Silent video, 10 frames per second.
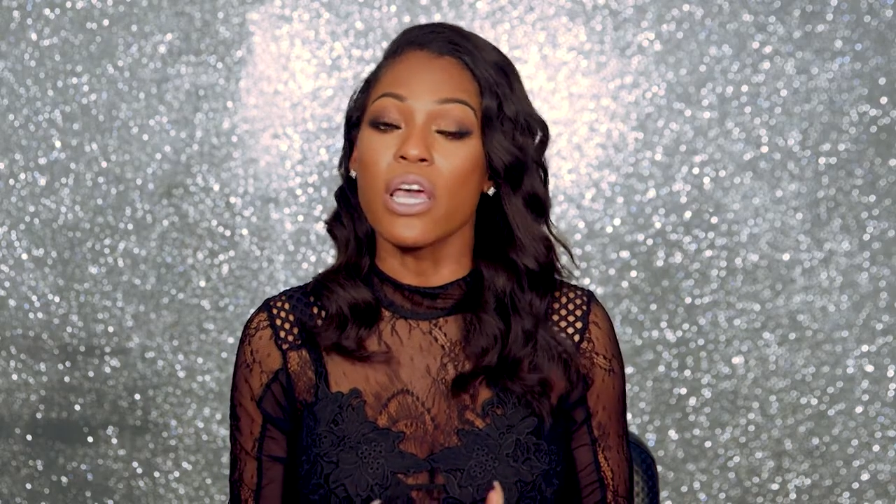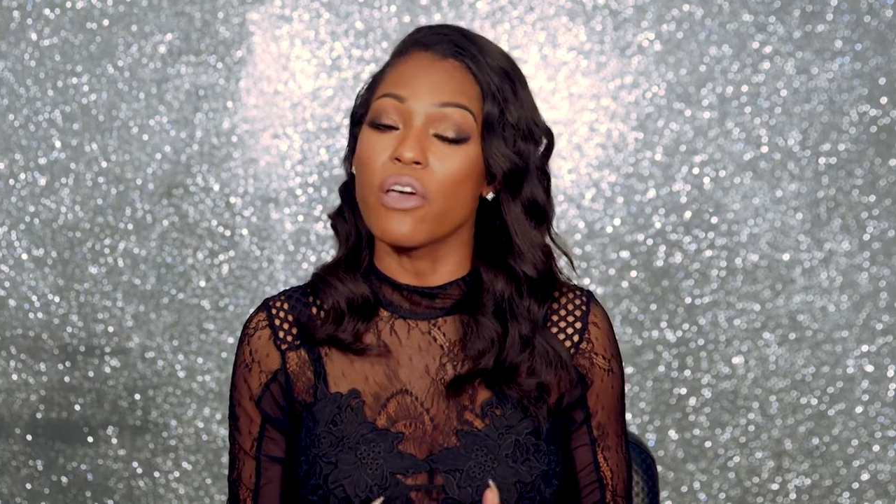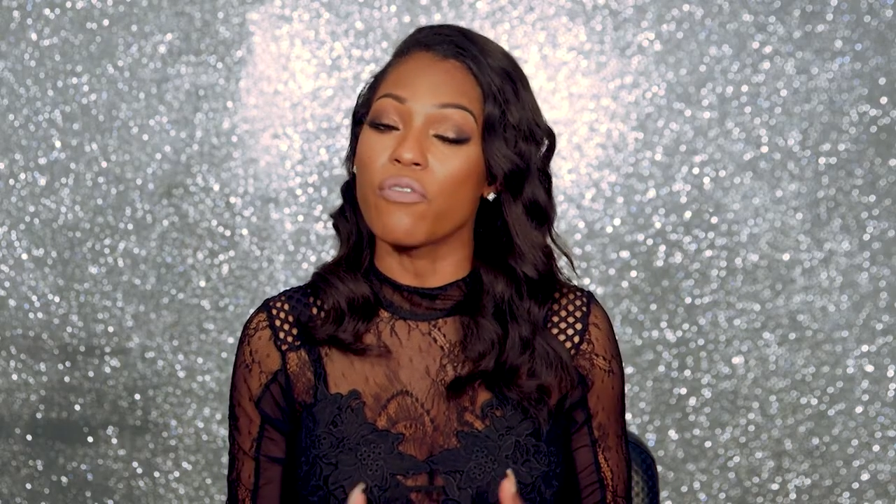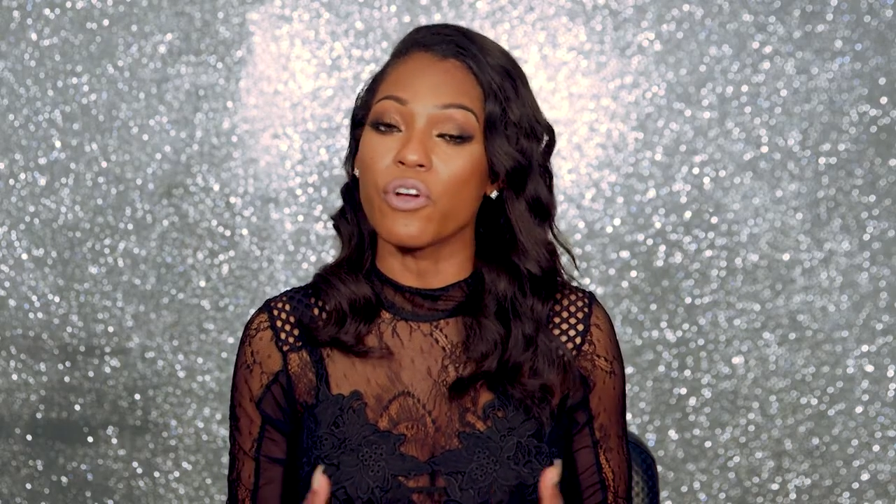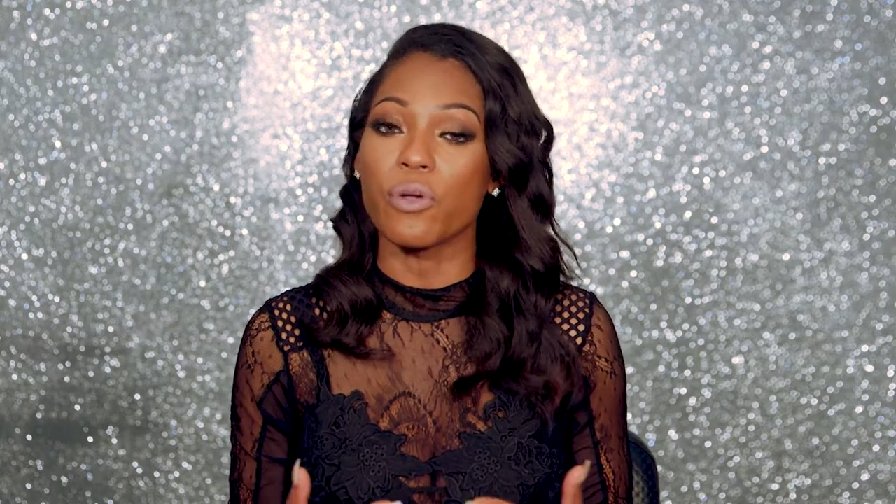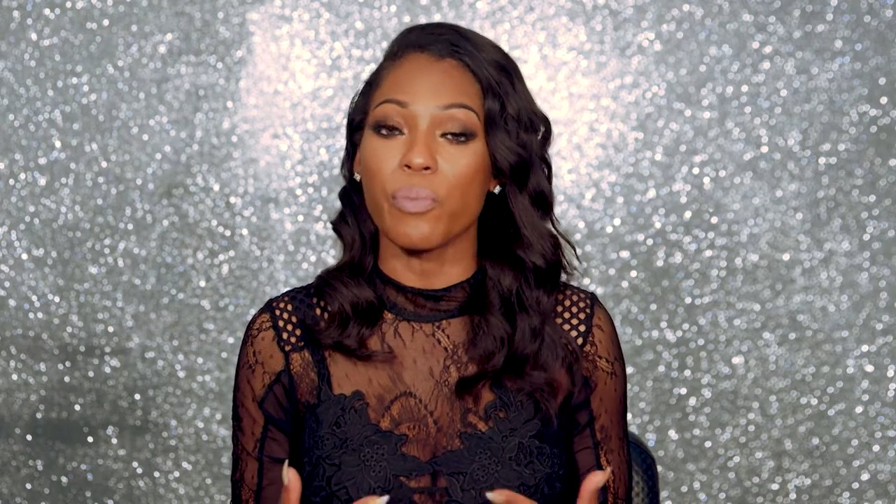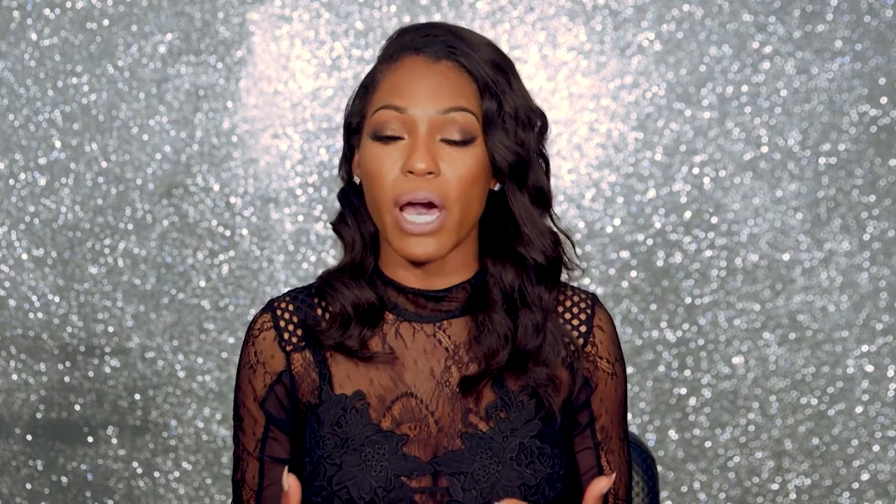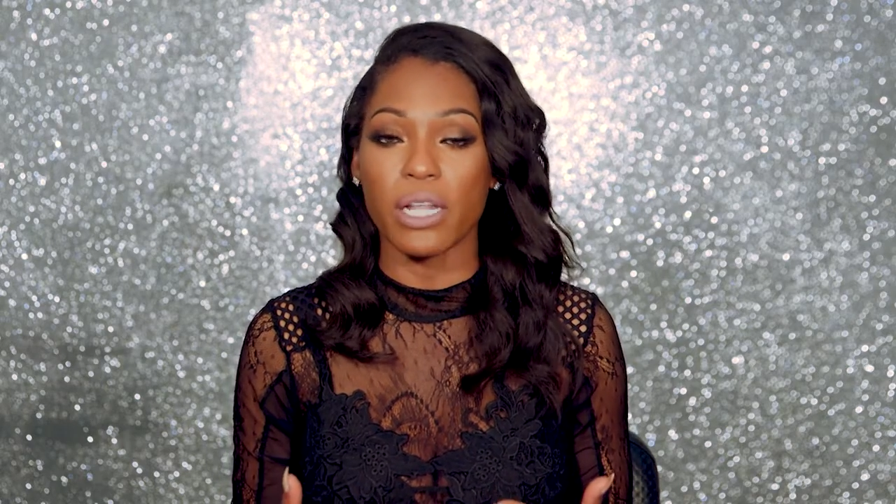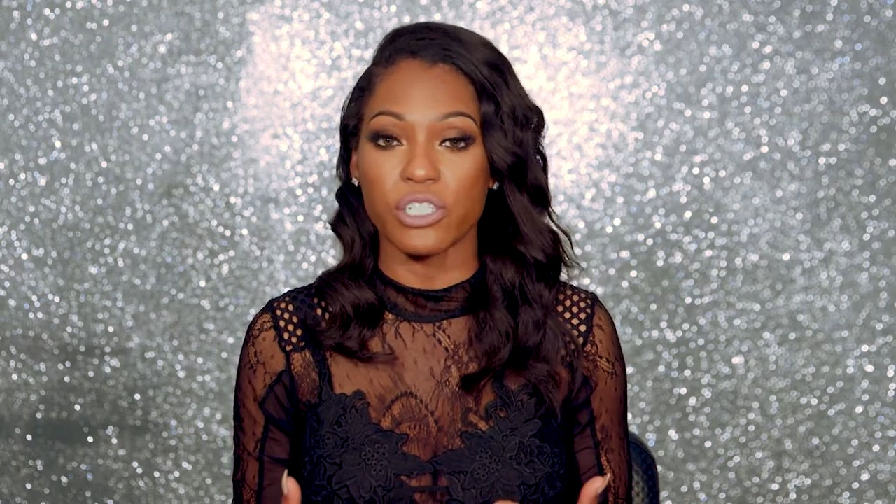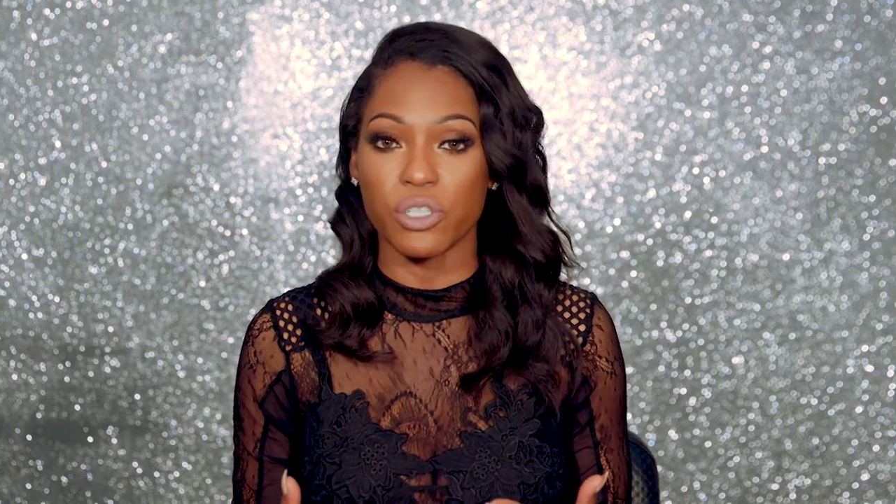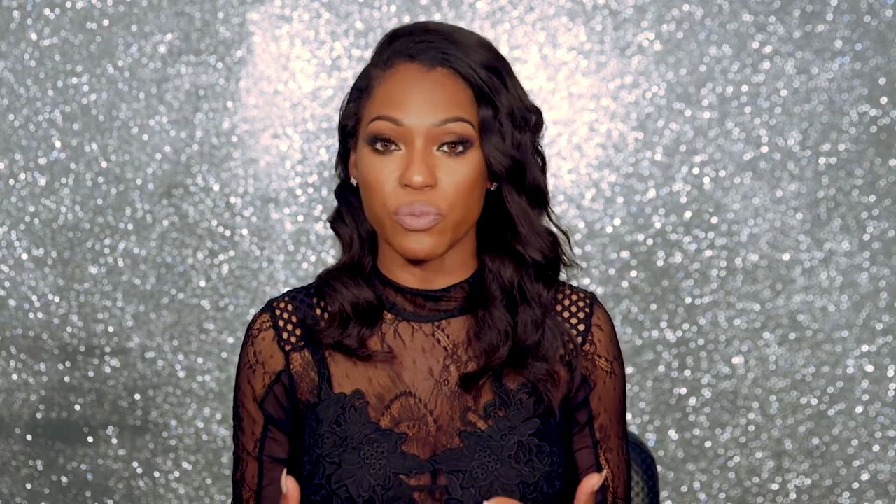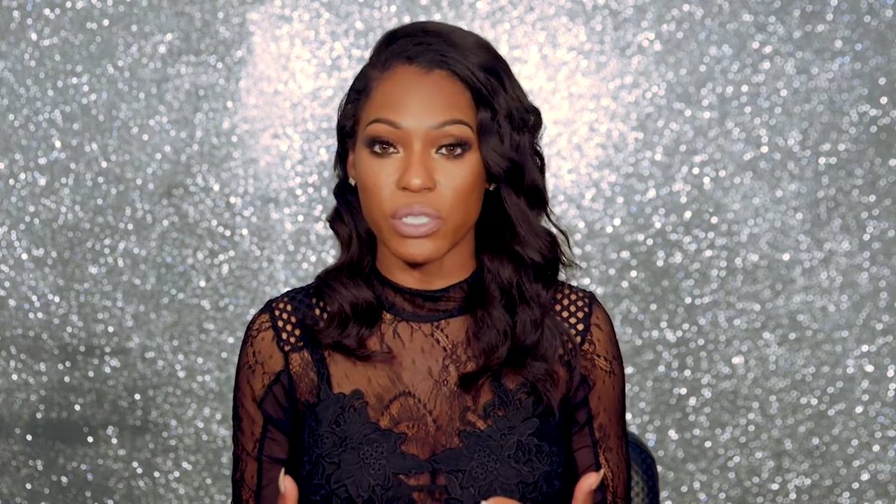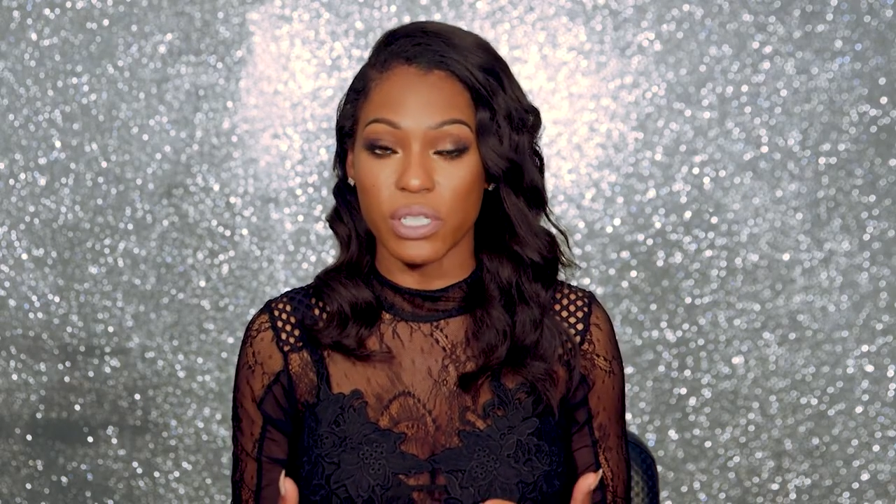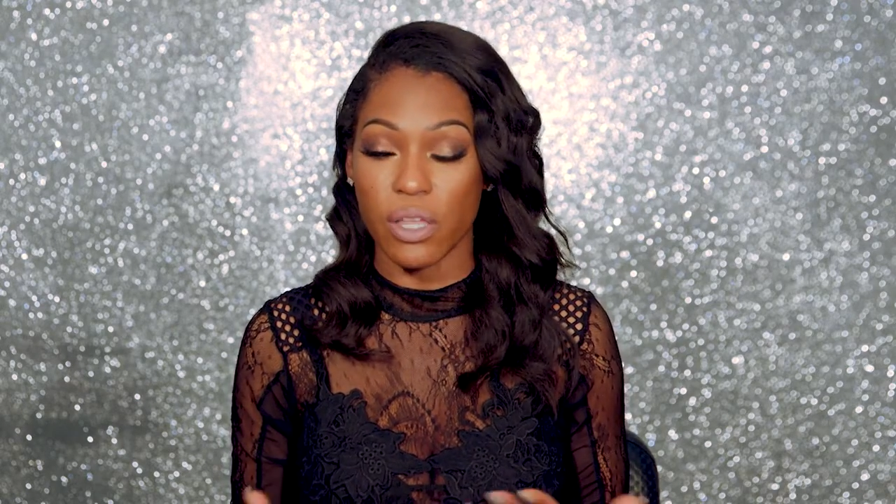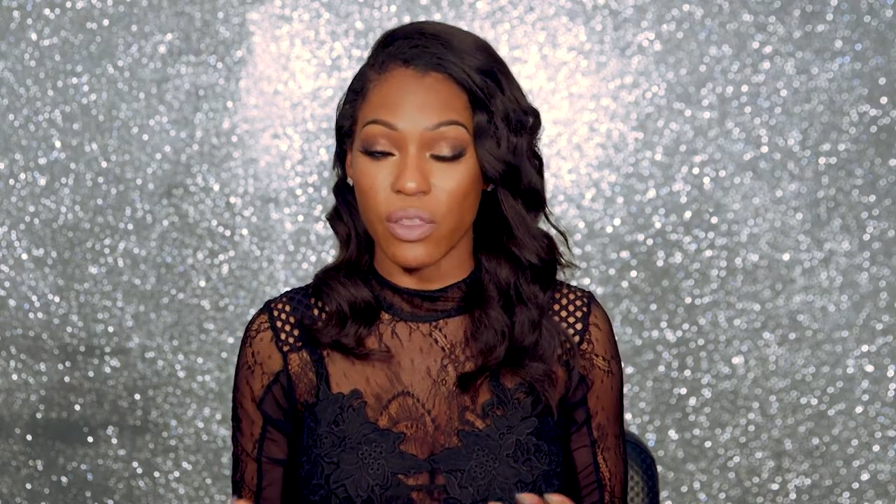and very polished and put
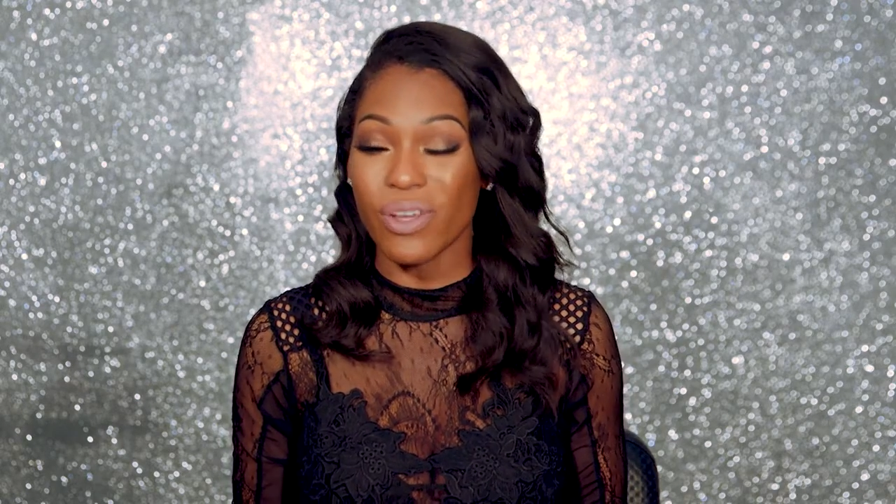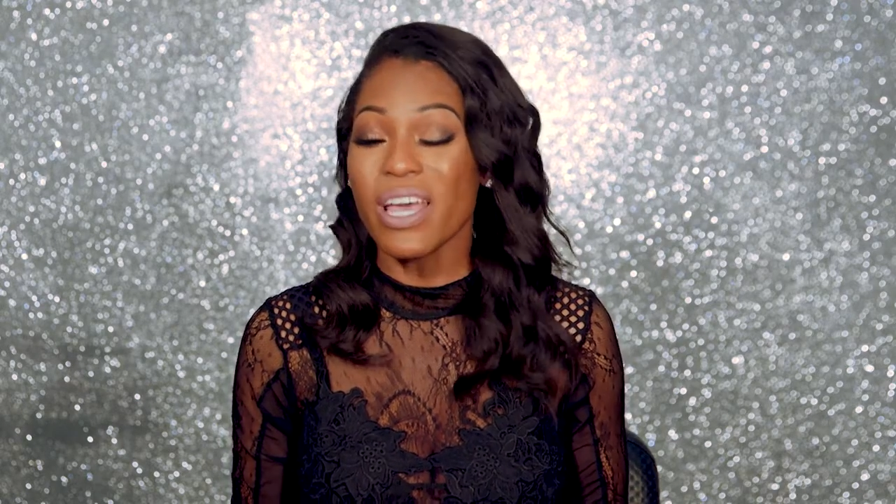together.